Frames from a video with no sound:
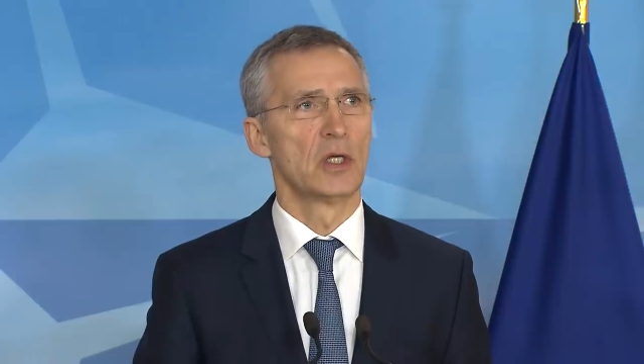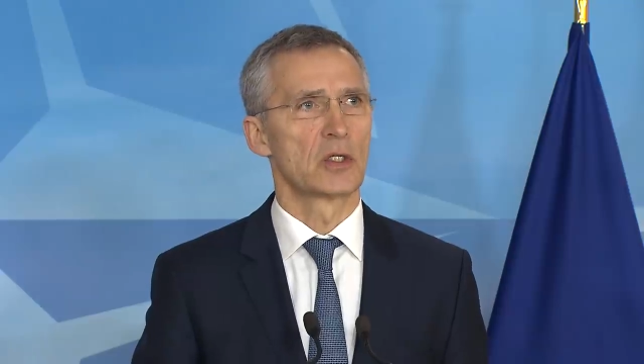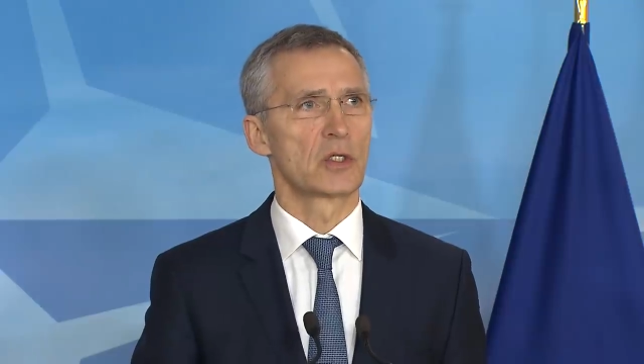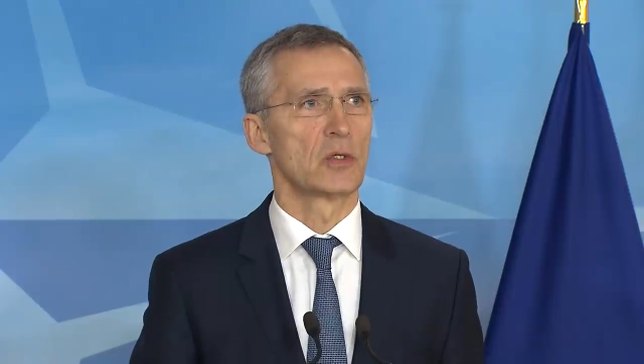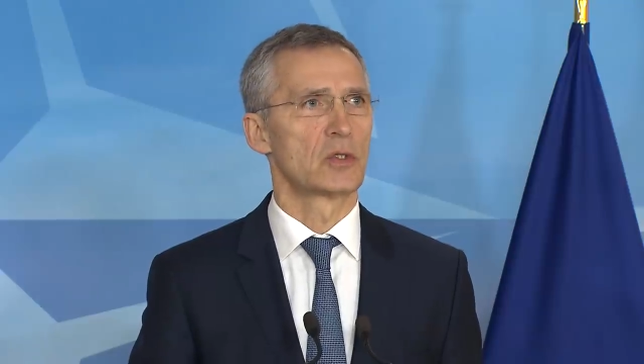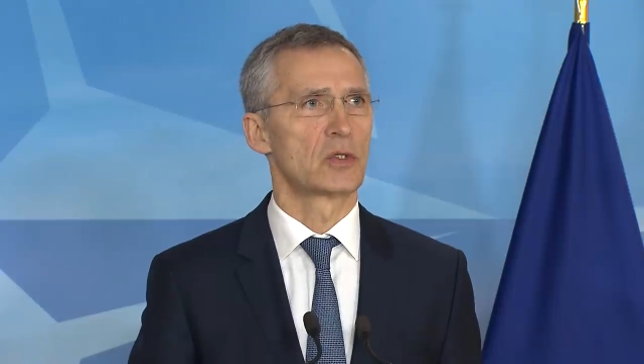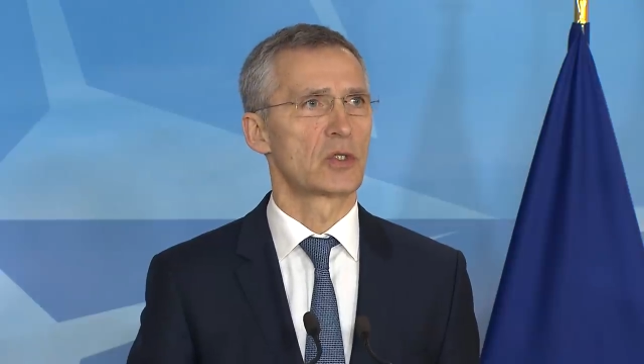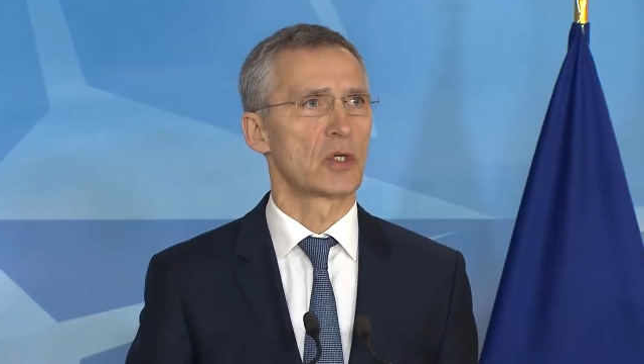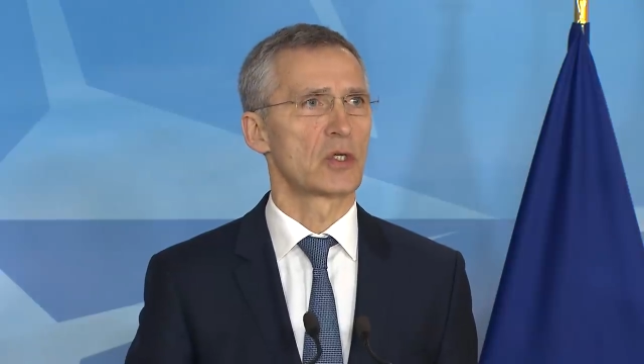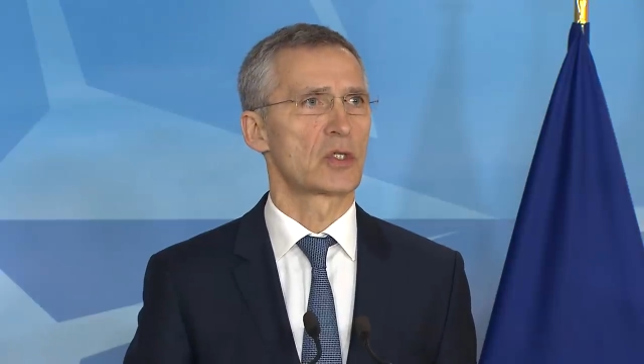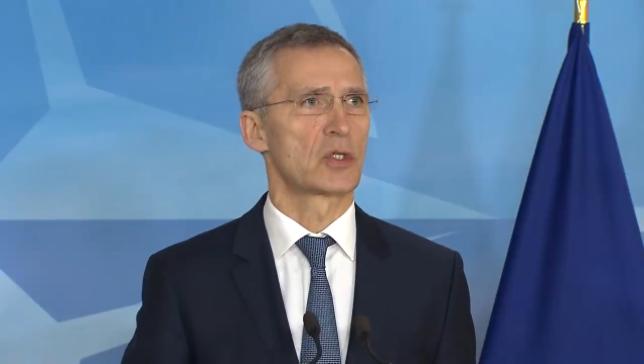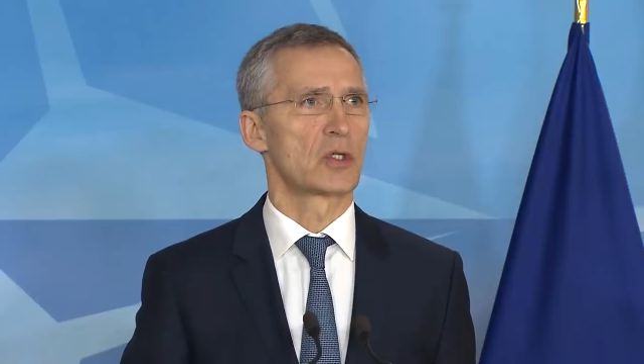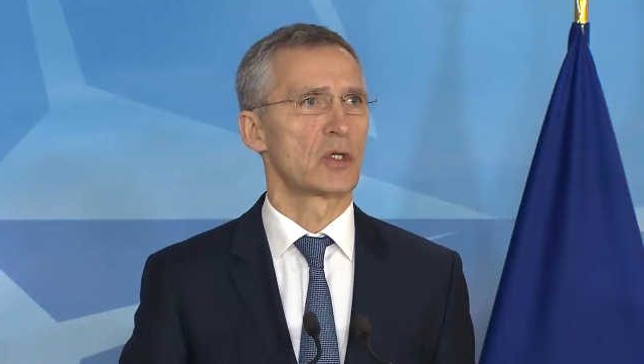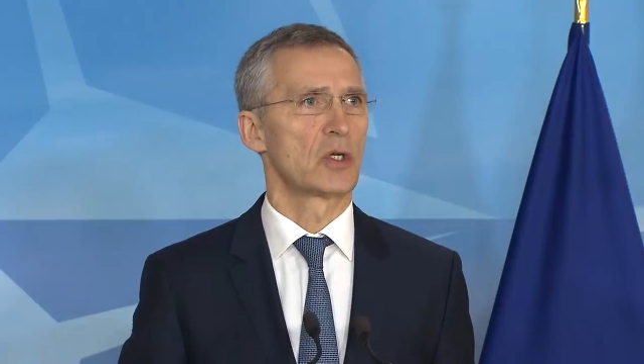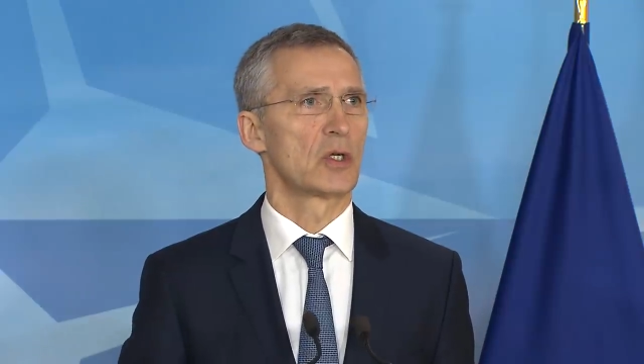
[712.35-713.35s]
So it
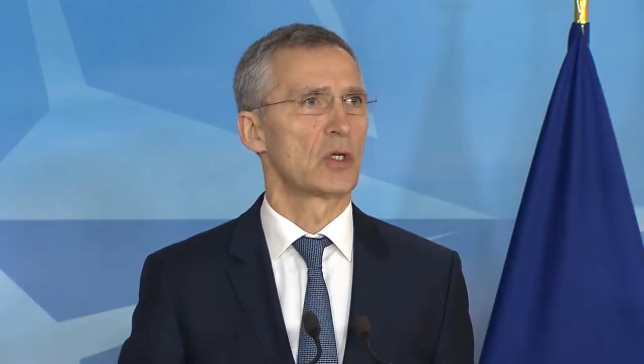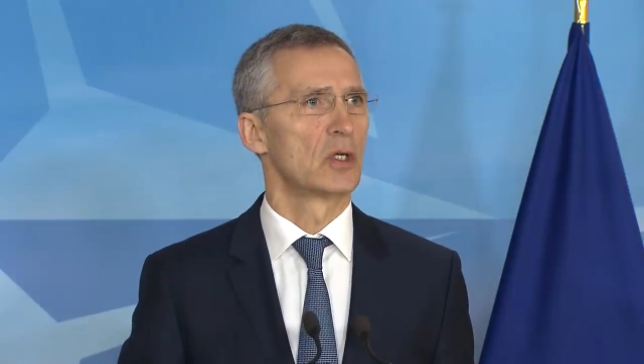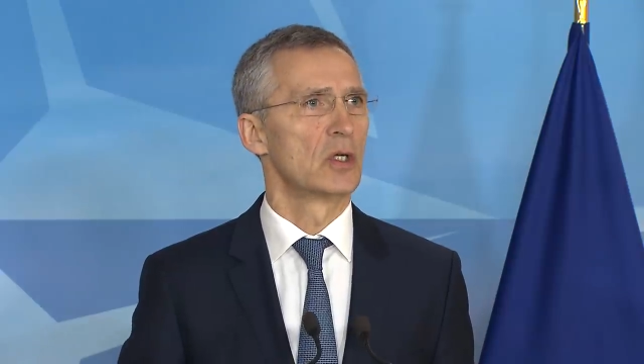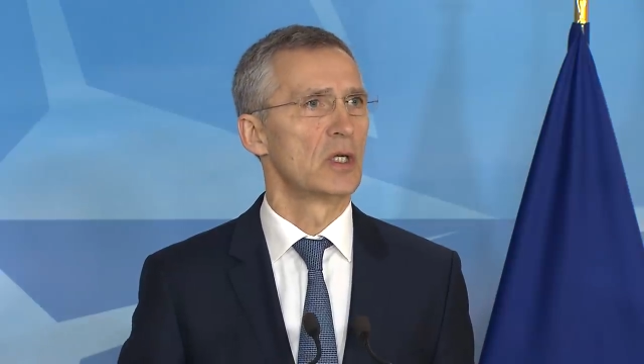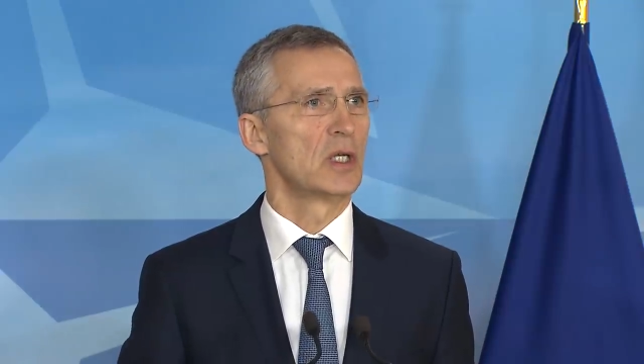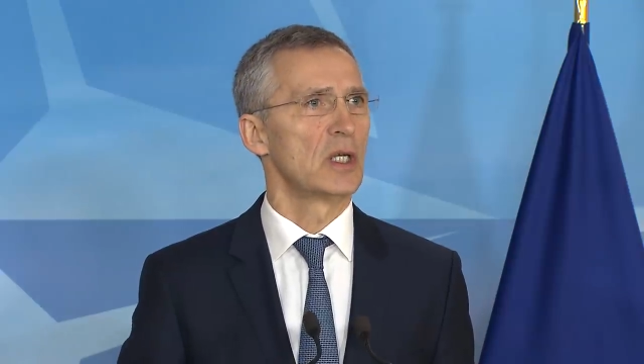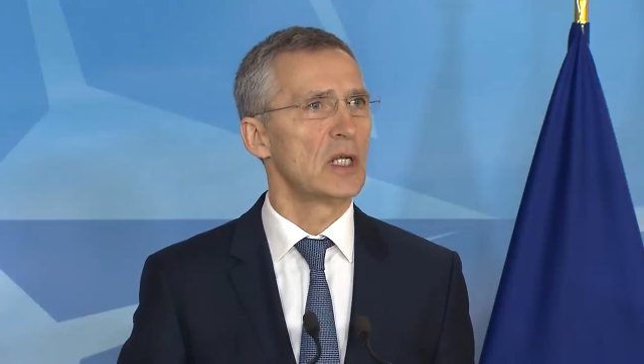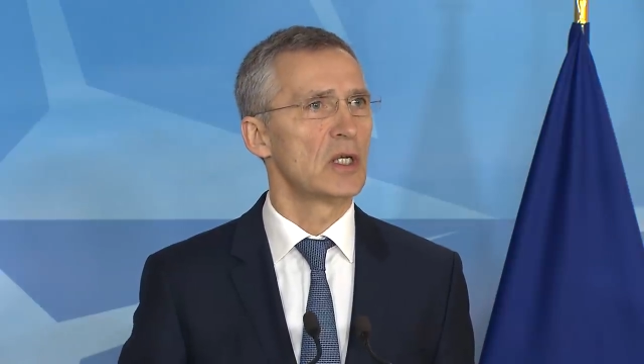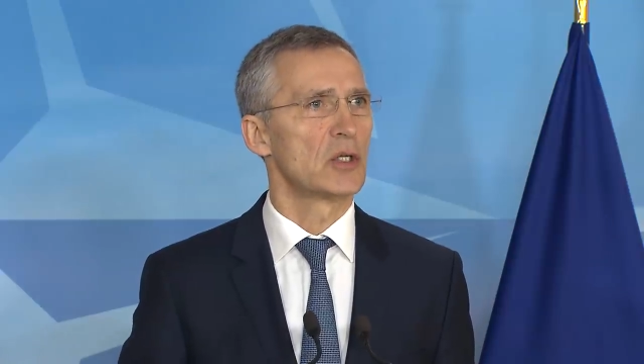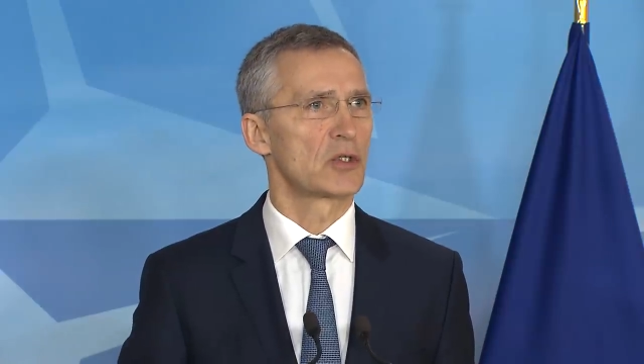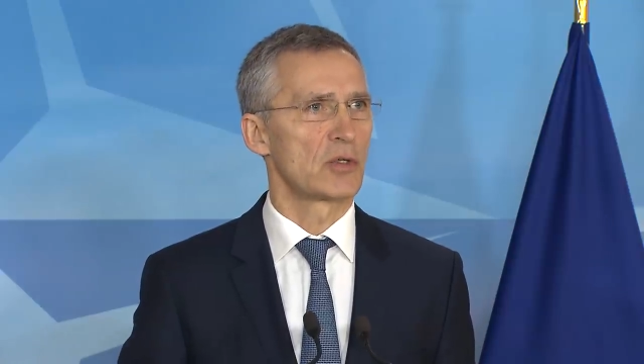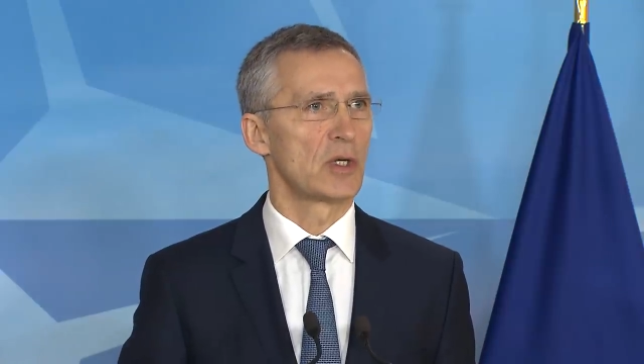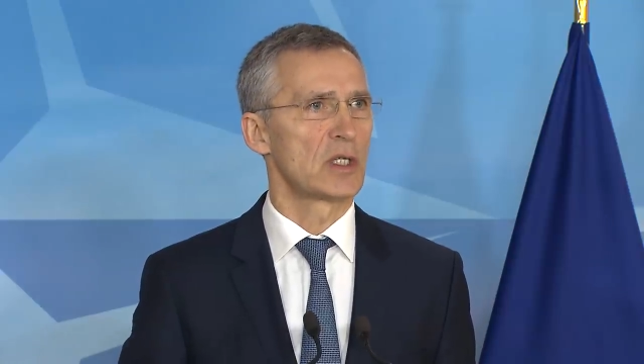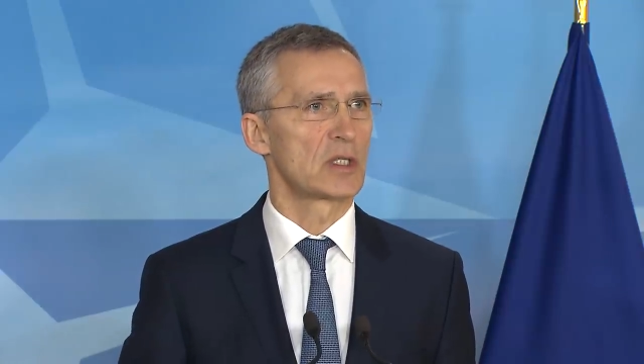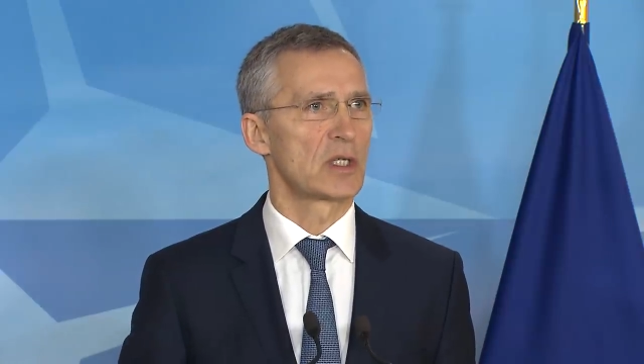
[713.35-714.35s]
just
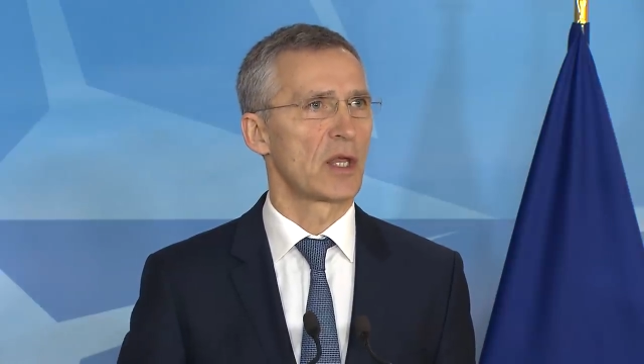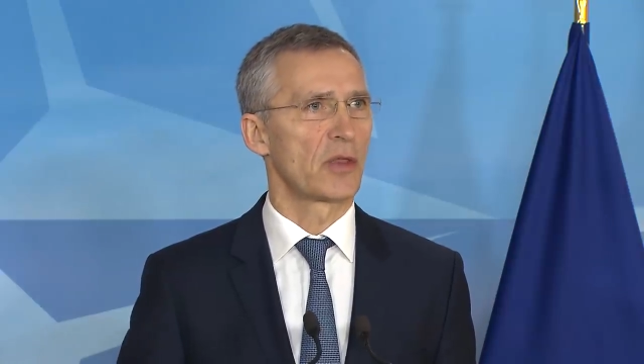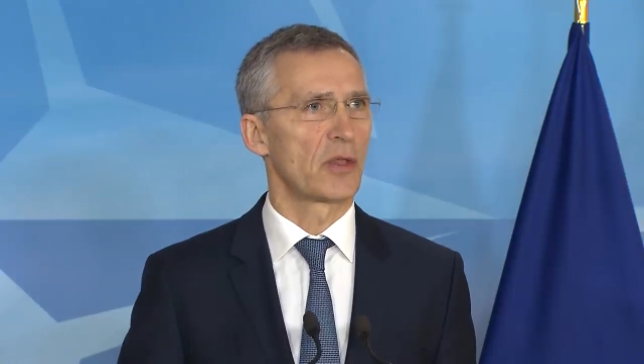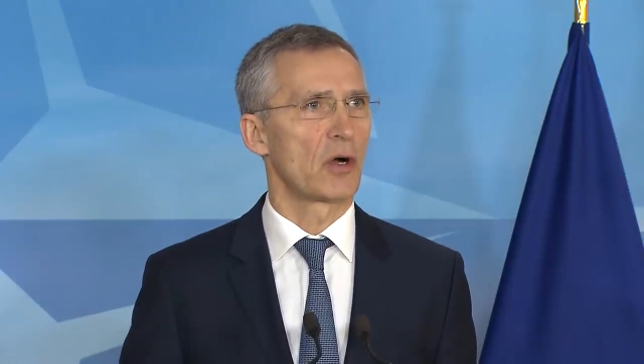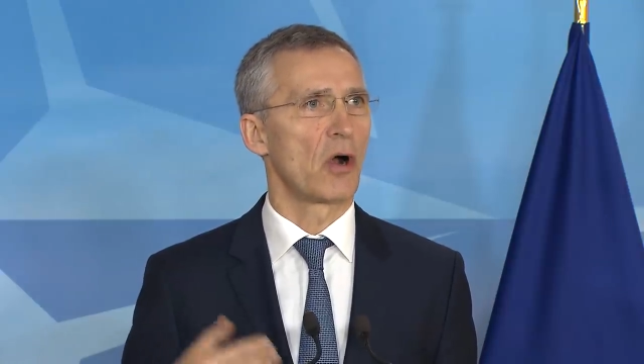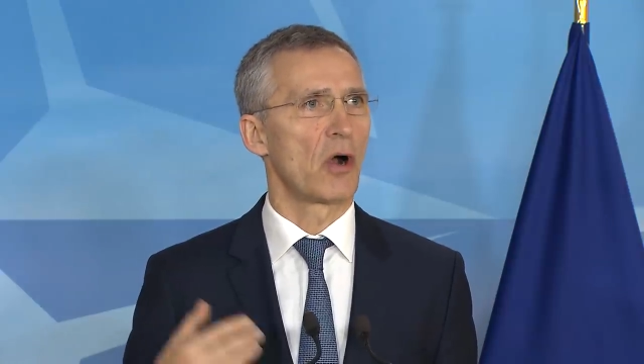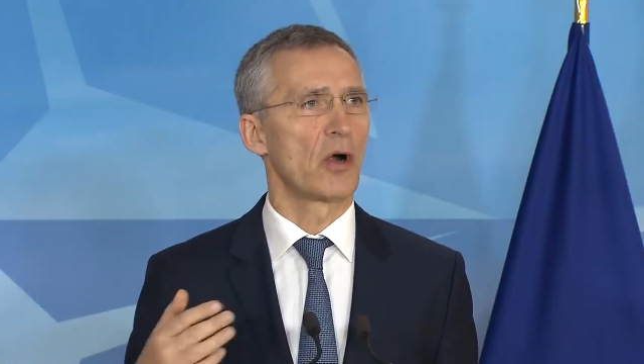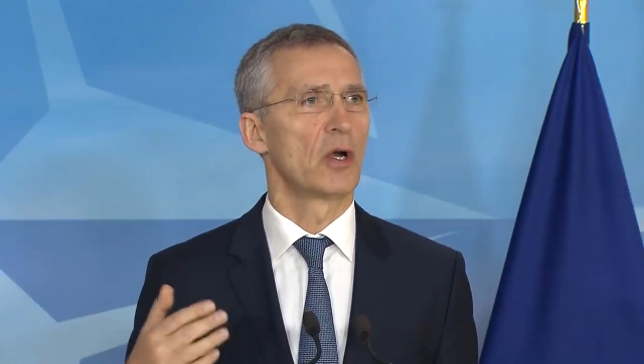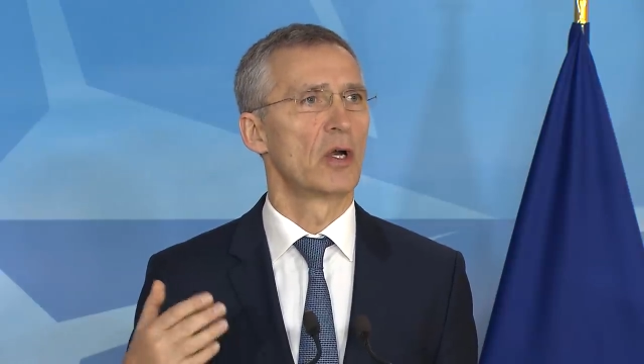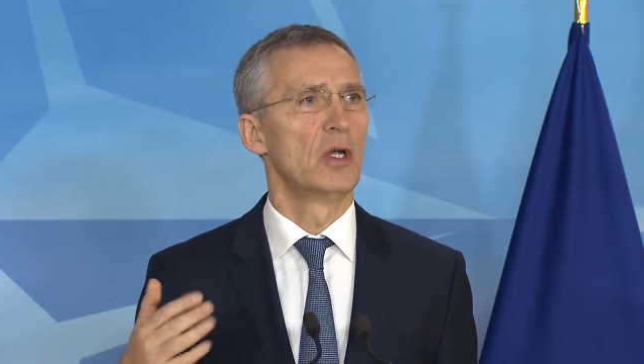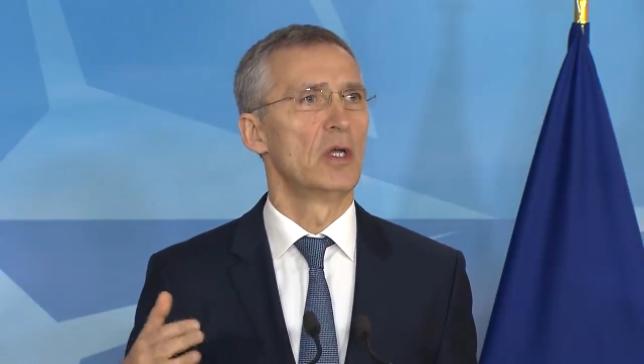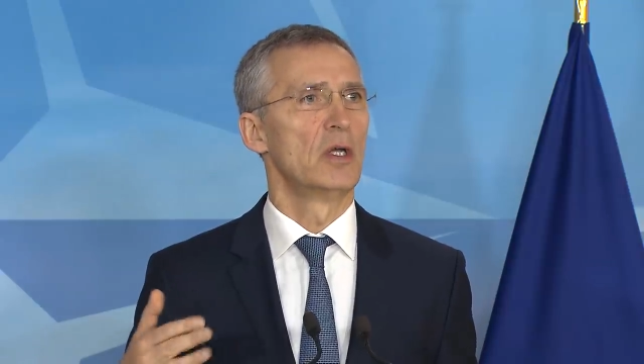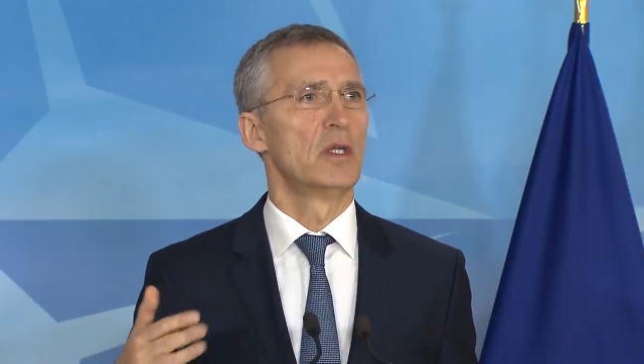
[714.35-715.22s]
illustrates that there are